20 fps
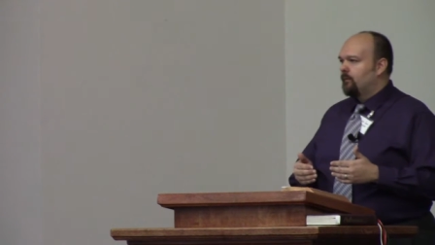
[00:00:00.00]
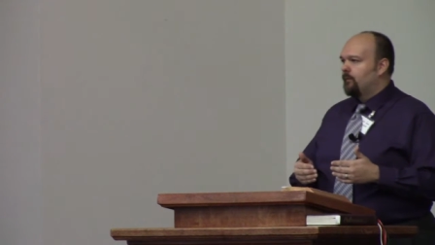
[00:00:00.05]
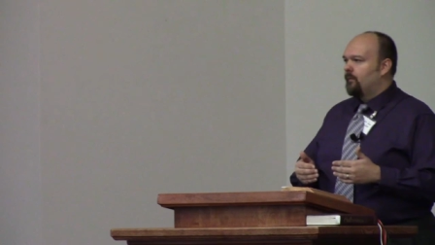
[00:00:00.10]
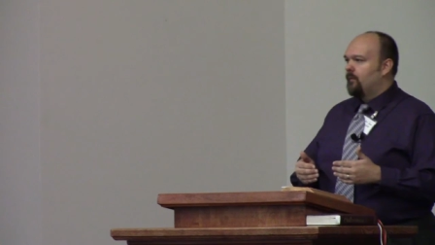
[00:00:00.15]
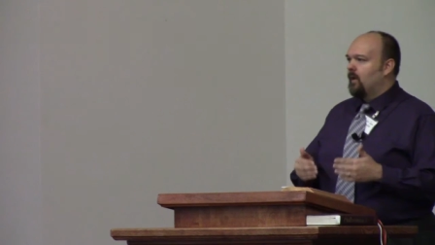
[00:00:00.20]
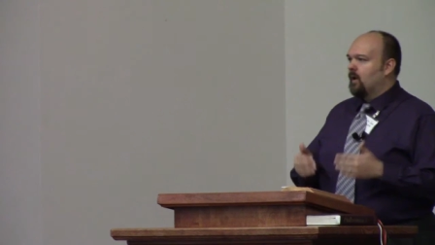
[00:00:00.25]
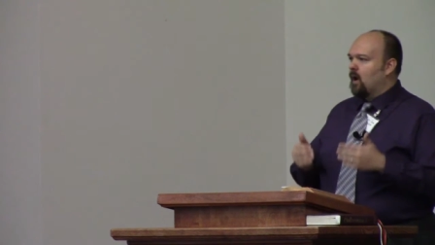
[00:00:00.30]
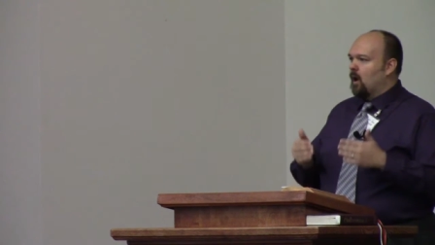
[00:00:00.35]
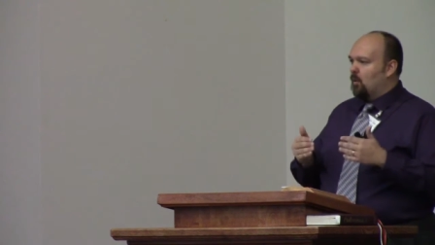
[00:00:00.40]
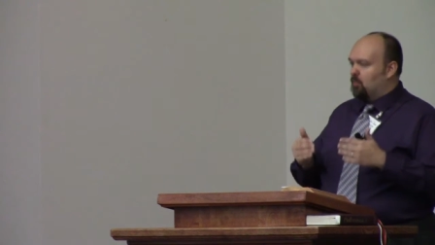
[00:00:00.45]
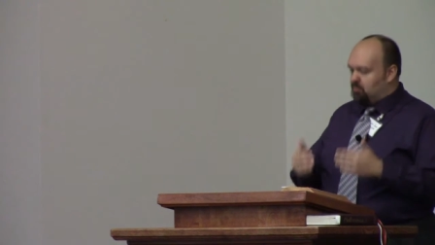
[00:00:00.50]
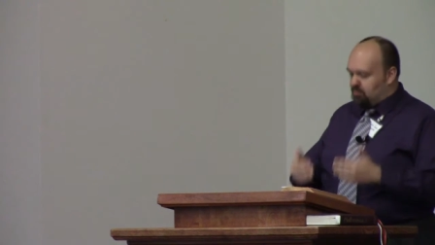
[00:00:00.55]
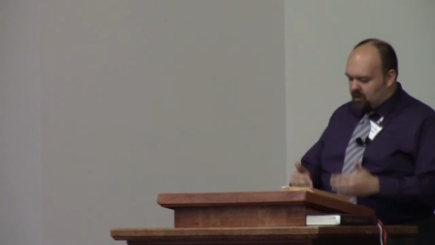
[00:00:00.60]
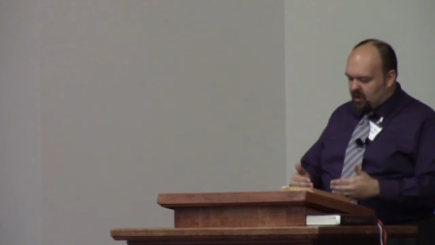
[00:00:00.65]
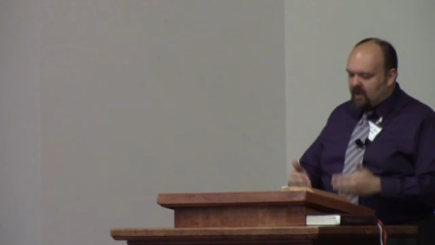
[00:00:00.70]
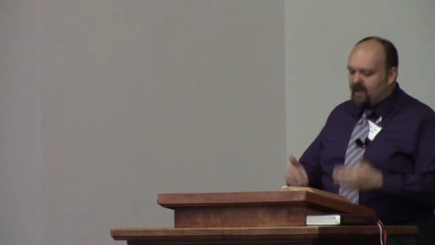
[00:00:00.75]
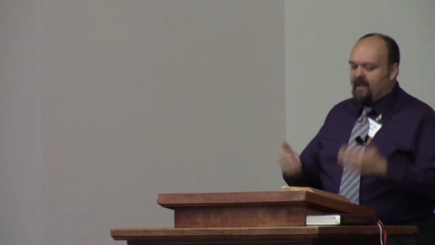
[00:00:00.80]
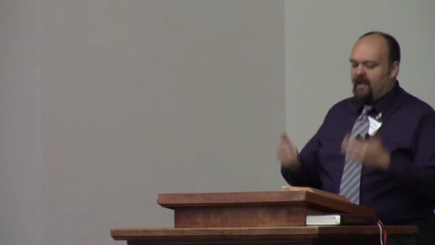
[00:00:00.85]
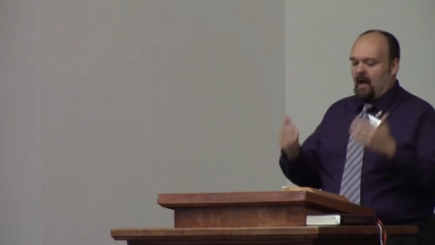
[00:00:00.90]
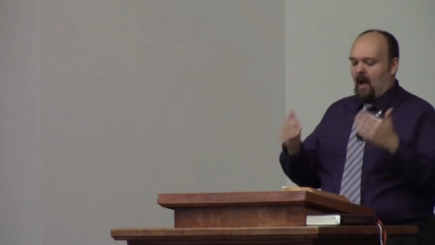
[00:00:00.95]
The
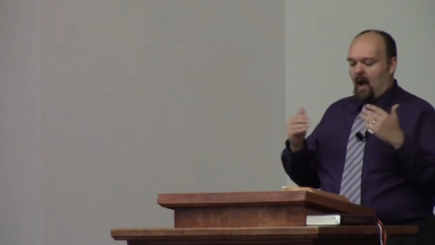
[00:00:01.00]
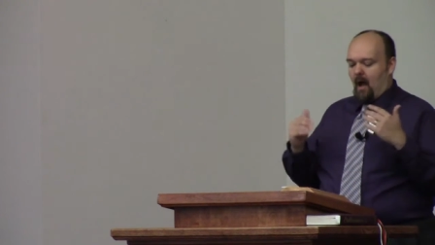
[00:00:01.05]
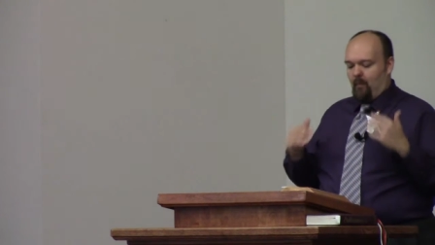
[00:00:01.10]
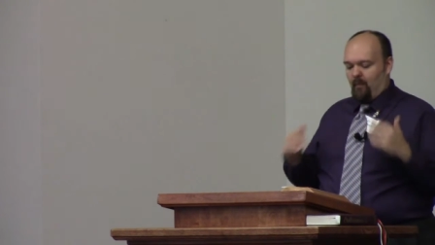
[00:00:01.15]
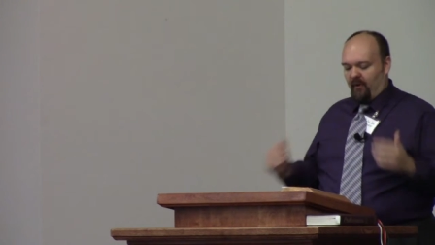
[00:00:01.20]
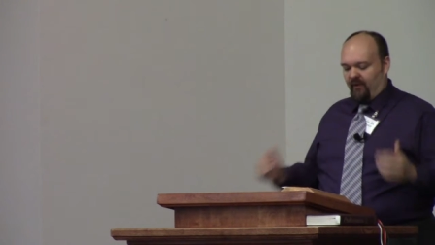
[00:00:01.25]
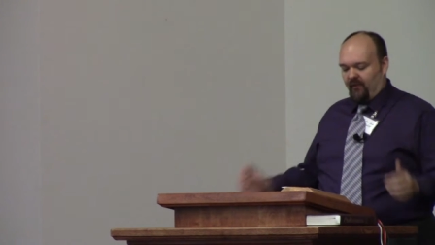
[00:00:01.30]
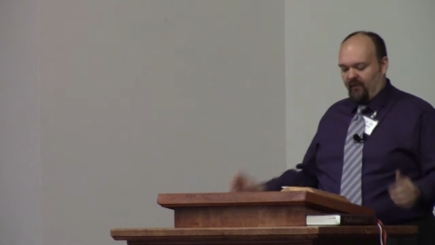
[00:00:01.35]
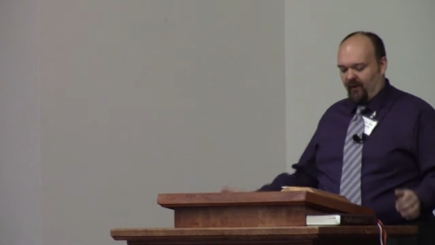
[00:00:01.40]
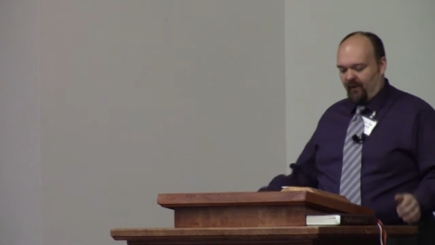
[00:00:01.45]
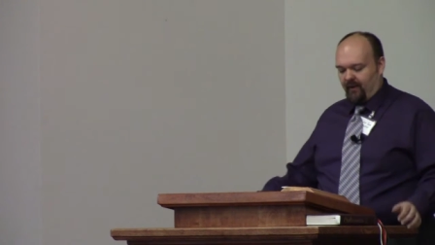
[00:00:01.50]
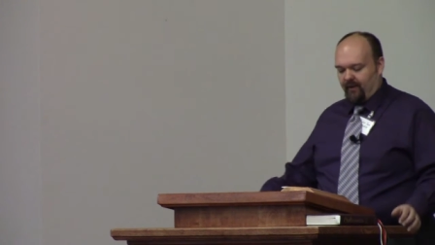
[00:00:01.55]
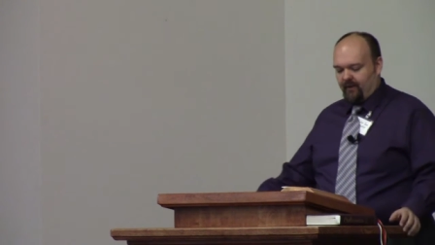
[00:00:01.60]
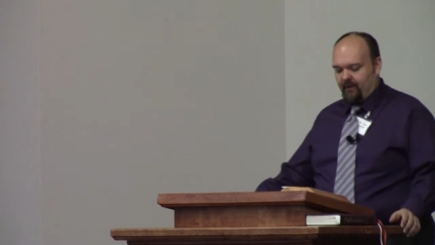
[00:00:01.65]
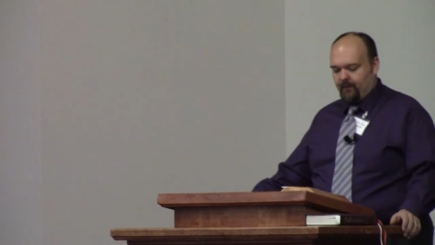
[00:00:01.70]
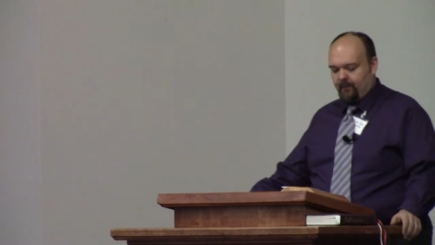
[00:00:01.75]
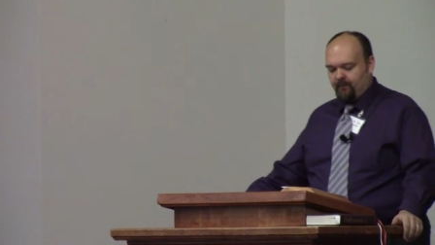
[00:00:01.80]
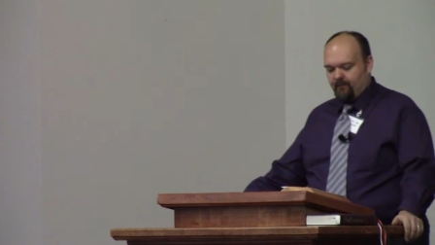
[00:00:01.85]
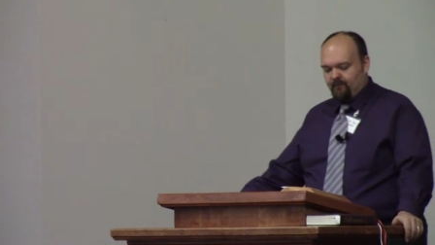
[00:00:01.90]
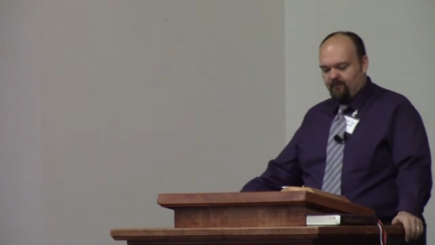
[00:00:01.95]
complete opposite.
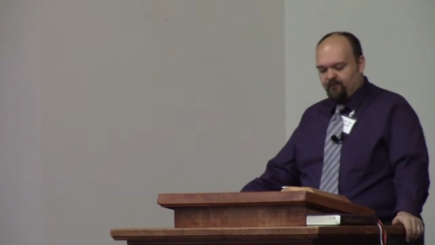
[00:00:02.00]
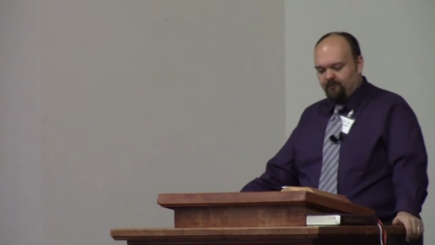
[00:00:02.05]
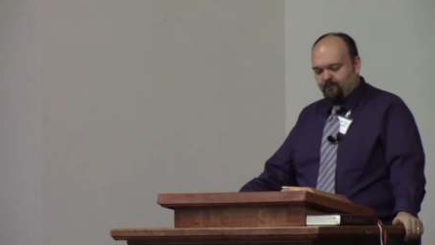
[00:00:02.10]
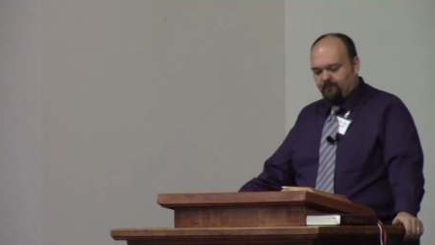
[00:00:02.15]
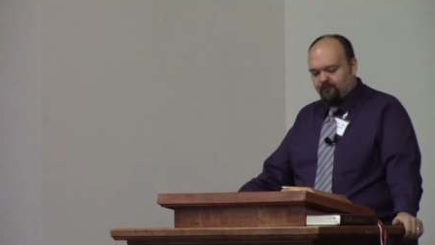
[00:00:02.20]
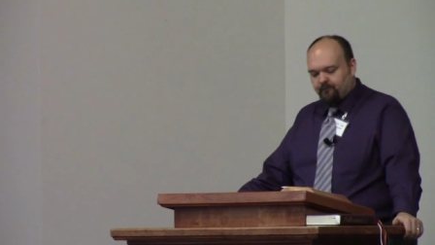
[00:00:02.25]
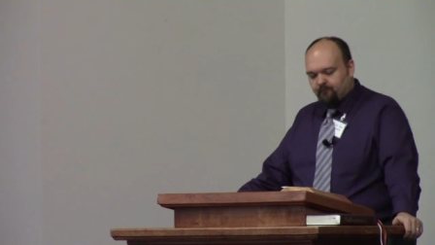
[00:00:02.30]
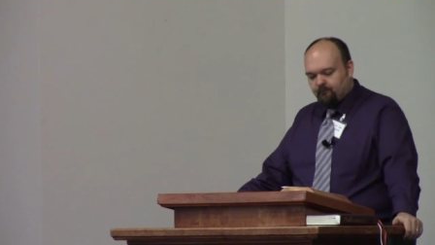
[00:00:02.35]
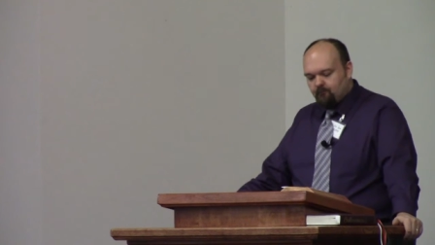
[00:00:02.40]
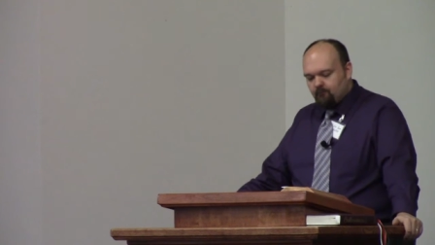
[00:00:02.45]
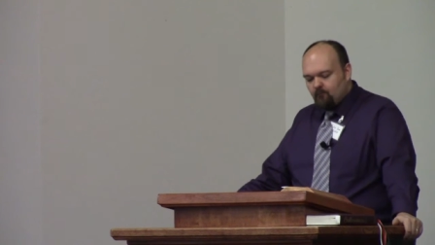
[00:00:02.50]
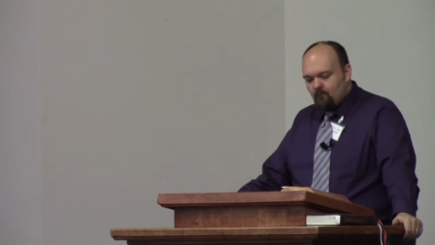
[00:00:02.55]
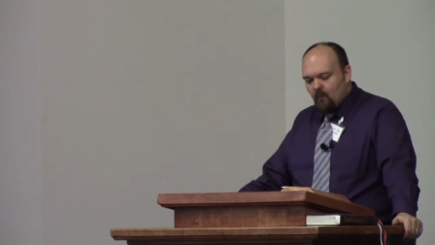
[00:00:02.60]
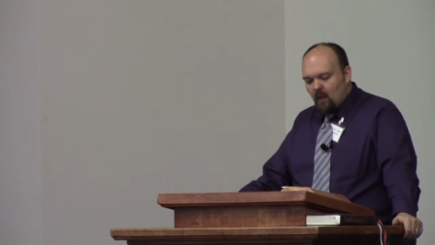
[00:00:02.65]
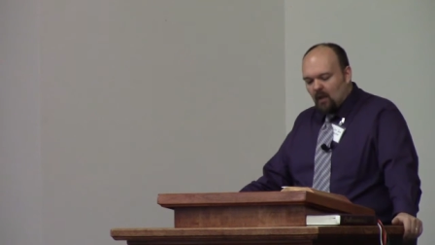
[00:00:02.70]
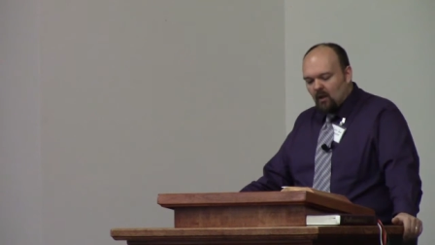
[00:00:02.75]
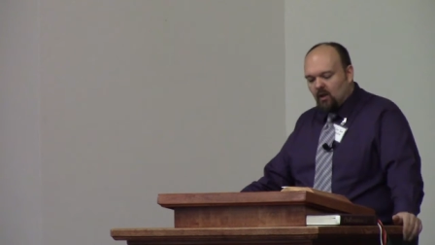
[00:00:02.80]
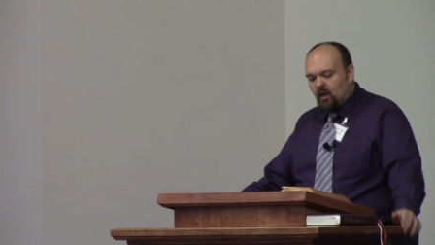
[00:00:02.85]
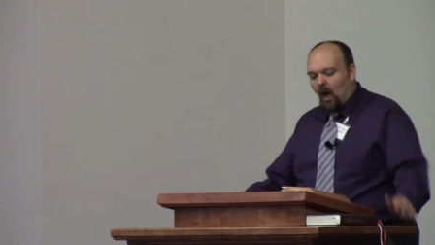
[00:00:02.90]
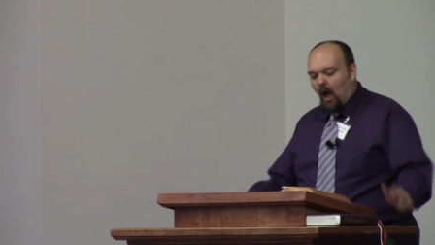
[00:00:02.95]

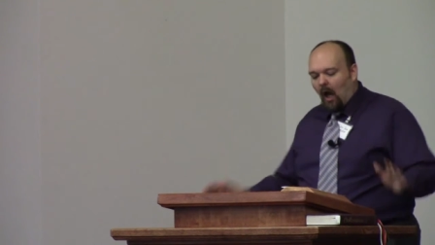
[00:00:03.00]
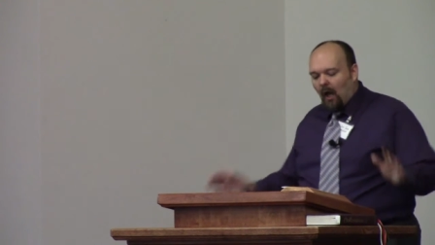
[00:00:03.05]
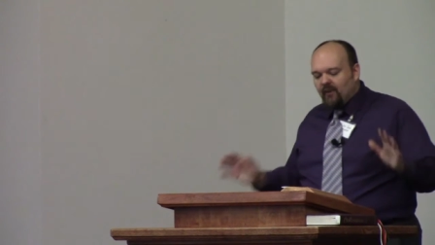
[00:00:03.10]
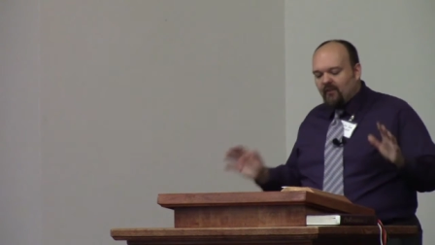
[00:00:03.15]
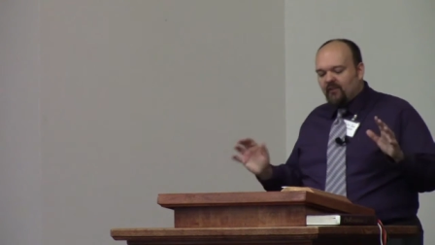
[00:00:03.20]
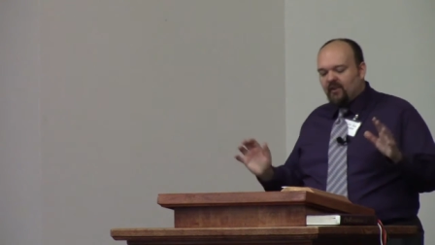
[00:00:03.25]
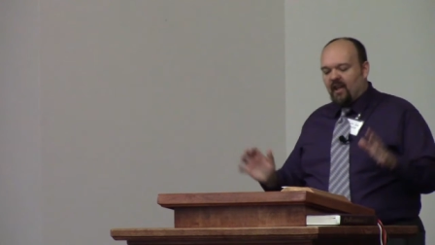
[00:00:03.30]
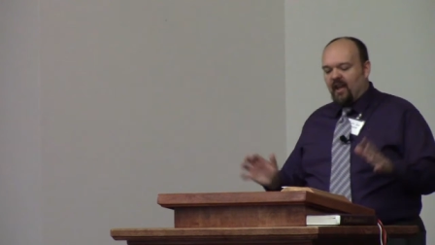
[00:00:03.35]
God's